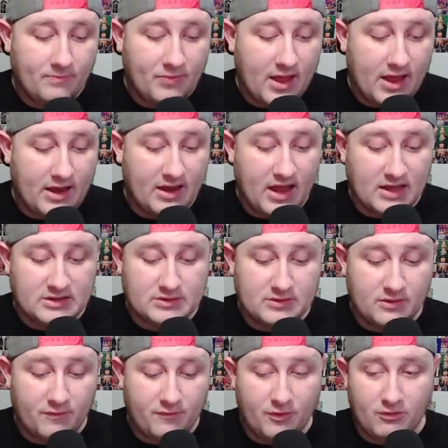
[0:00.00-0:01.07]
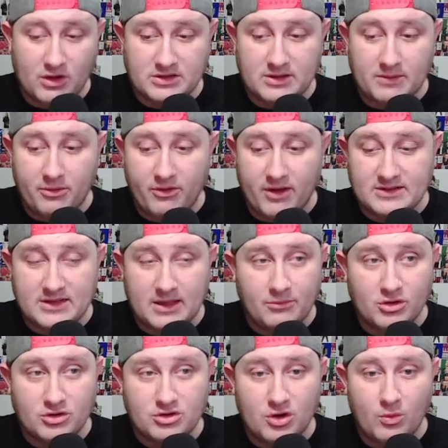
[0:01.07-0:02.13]
And as for Roxanne Perez, I'm
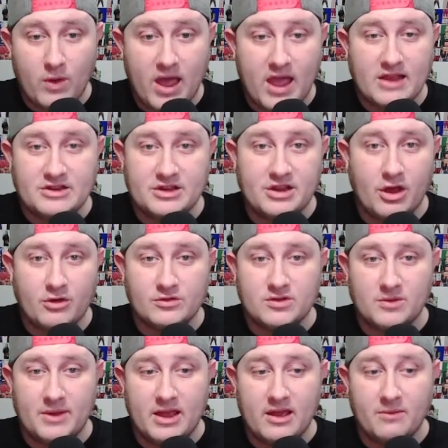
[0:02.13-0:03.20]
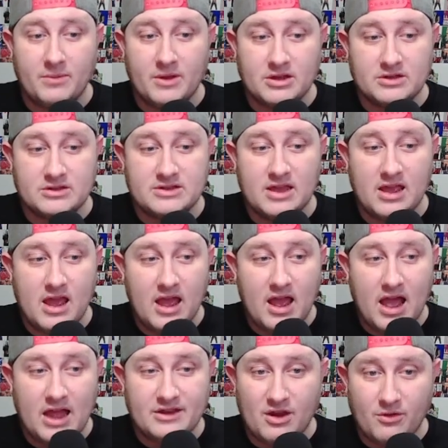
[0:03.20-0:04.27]
not sure where she goes from here because
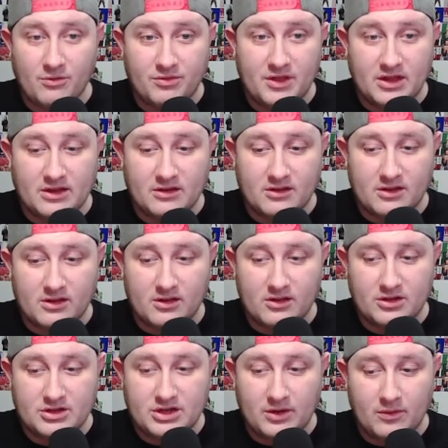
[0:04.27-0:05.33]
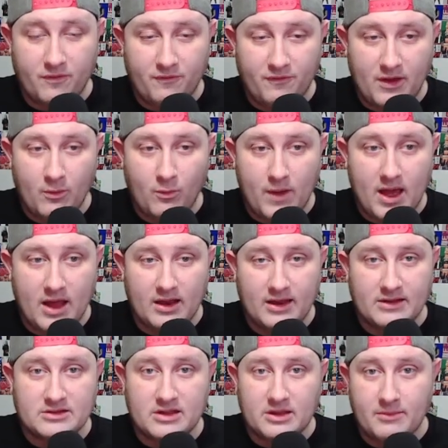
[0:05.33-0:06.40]
I don't think she would fit well
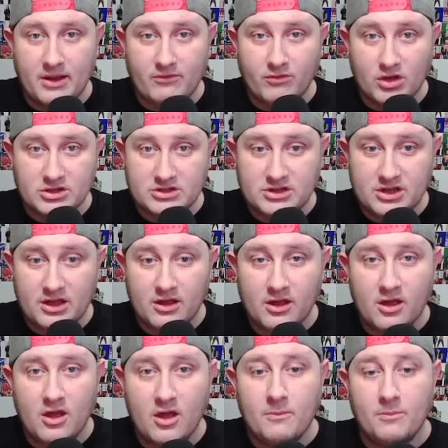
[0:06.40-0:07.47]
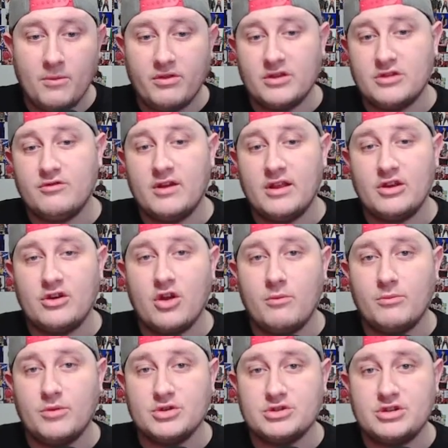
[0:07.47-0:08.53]
into the main roster, but there's really not
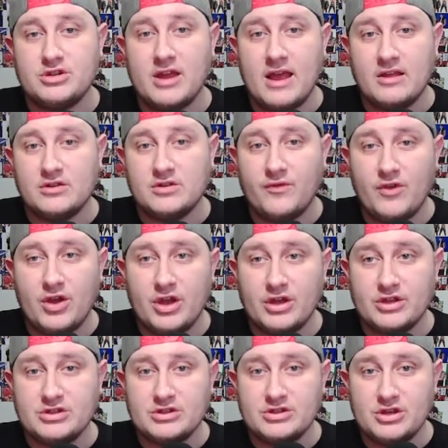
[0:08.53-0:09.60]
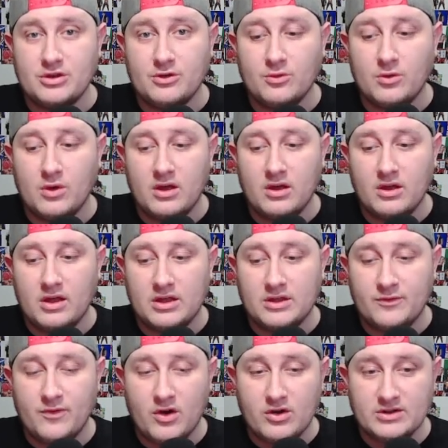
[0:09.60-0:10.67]
much else for her to do as
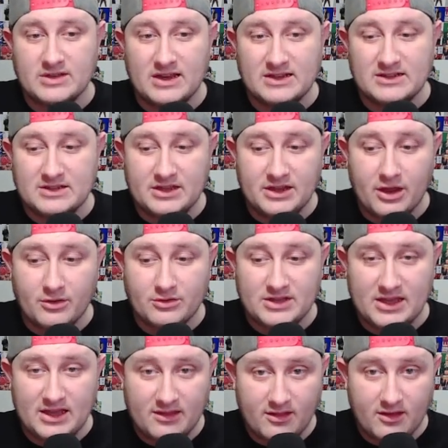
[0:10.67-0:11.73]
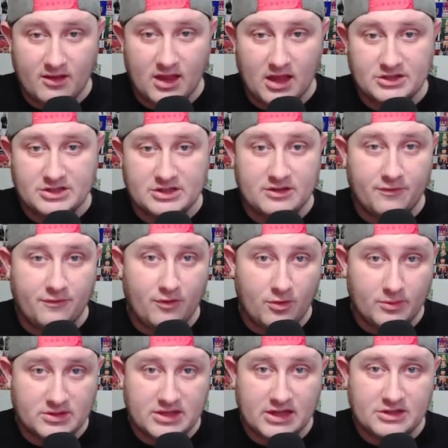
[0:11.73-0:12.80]
far as NXT goes either. Like, she's a
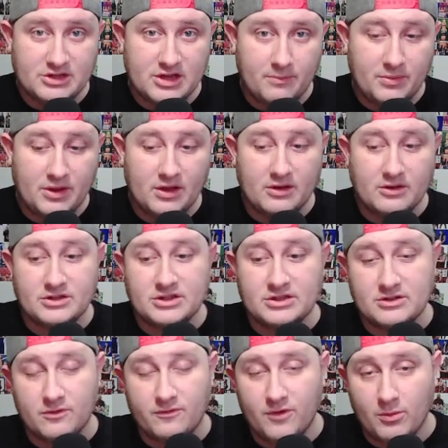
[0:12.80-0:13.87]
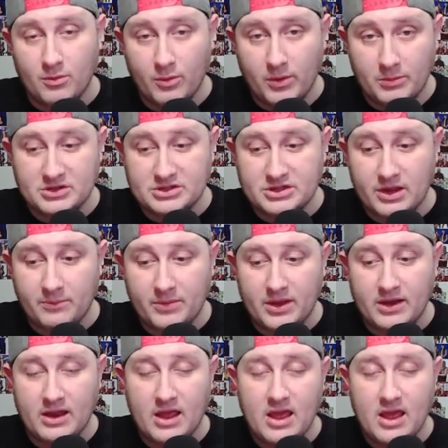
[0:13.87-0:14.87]
former tag champion, she's a former women's champion.